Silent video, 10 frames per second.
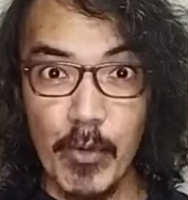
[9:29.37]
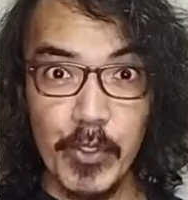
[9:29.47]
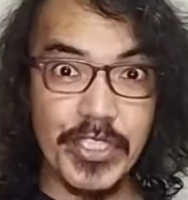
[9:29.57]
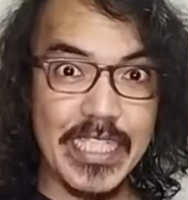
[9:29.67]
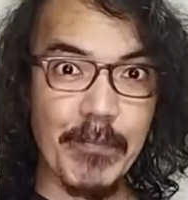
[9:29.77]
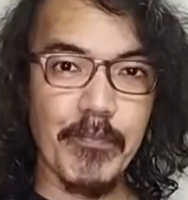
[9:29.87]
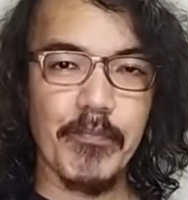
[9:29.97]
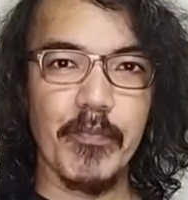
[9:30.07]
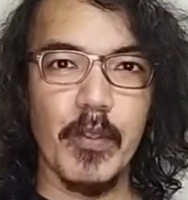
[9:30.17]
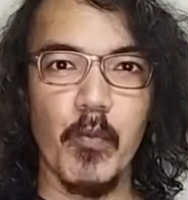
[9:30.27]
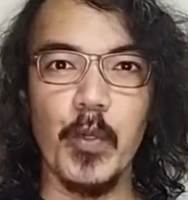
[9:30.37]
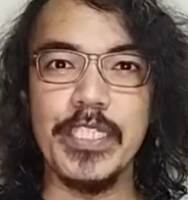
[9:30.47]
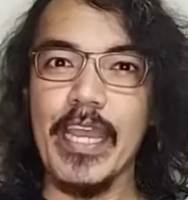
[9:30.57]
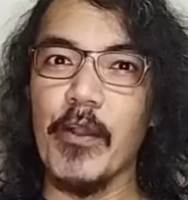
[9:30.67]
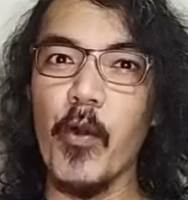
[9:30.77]
bonus tip,
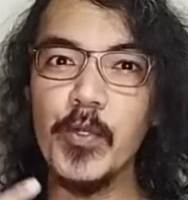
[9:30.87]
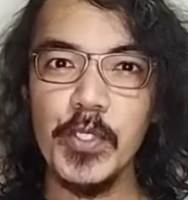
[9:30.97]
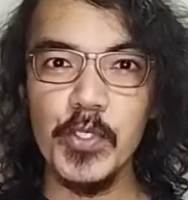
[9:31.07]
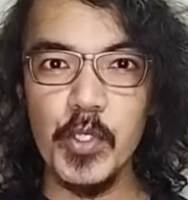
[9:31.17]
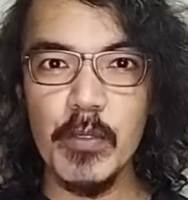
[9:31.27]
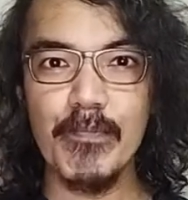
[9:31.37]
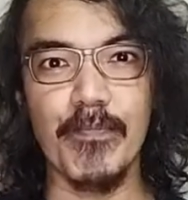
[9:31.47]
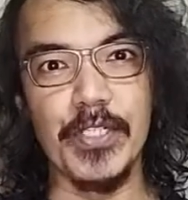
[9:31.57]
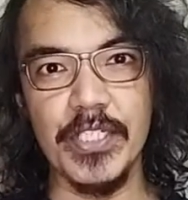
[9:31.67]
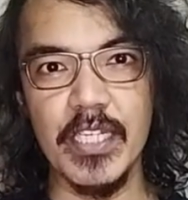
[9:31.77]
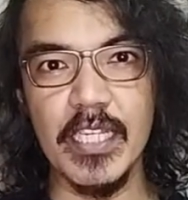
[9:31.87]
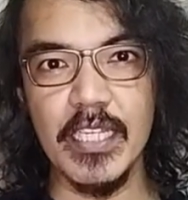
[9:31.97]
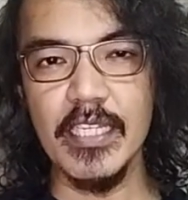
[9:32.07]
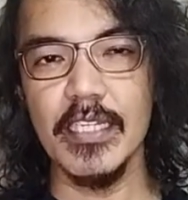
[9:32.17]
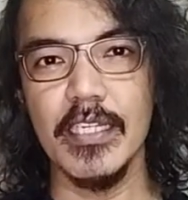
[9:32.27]
which I also do
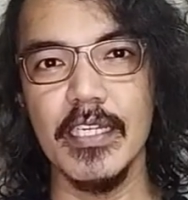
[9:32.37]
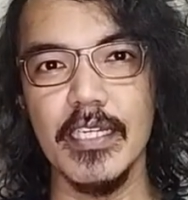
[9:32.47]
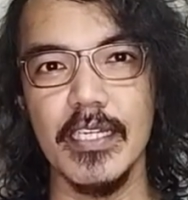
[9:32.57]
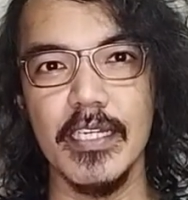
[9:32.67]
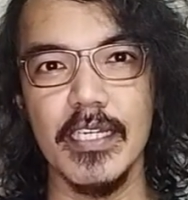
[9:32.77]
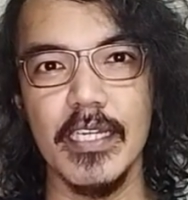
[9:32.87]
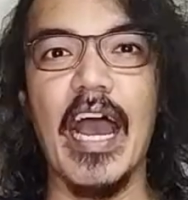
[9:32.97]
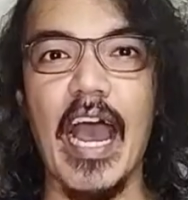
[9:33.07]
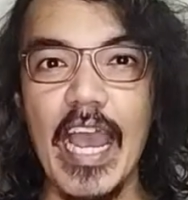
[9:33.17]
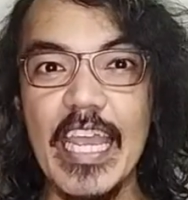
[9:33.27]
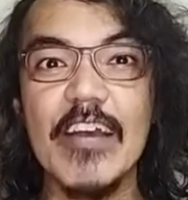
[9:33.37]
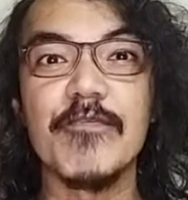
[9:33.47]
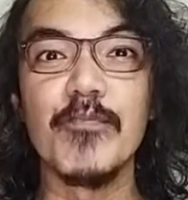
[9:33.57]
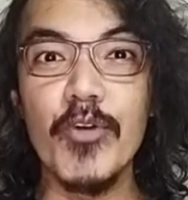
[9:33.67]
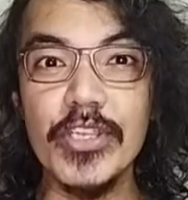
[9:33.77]
personally, I
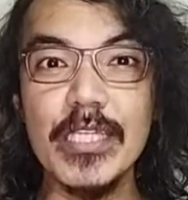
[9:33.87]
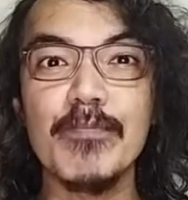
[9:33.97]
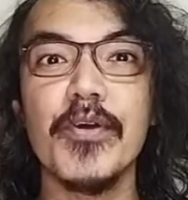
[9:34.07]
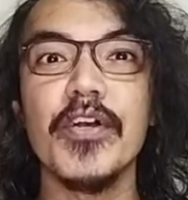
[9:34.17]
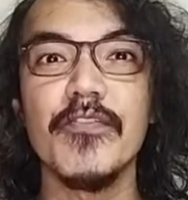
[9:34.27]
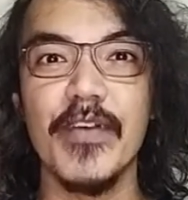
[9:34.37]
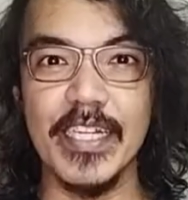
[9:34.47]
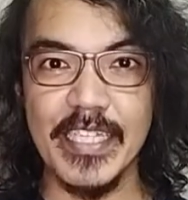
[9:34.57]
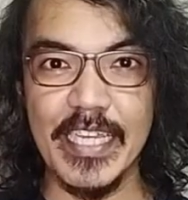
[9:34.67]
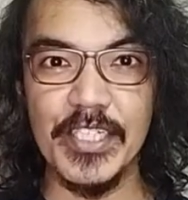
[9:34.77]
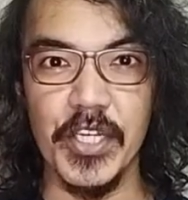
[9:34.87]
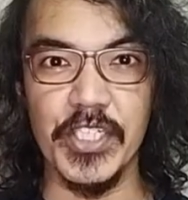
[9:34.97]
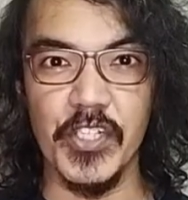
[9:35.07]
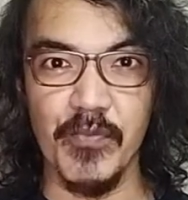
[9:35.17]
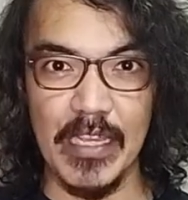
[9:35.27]
have multiple
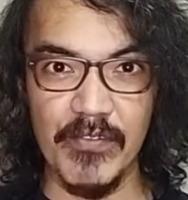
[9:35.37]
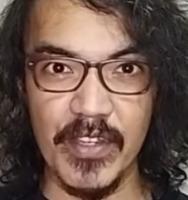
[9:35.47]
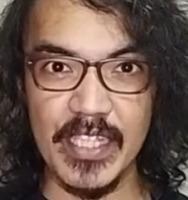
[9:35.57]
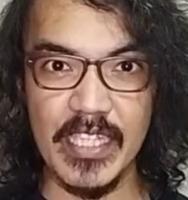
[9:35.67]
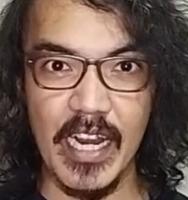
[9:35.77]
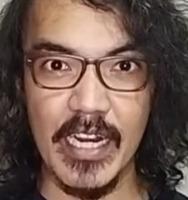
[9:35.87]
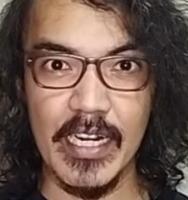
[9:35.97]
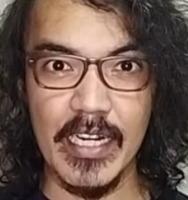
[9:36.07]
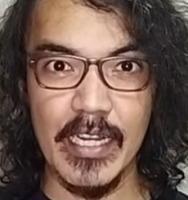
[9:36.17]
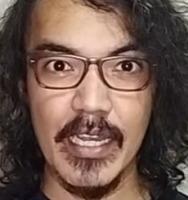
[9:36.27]
variations of my VTR.